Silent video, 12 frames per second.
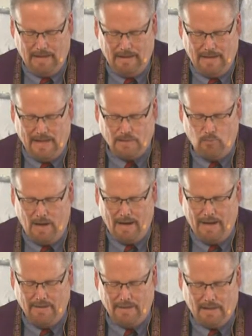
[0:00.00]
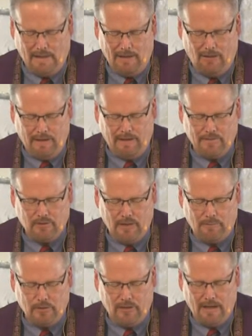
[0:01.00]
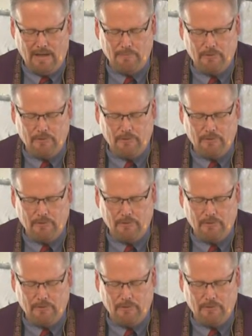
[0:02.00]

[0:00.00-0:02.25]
That's why the clarity of Scripture helped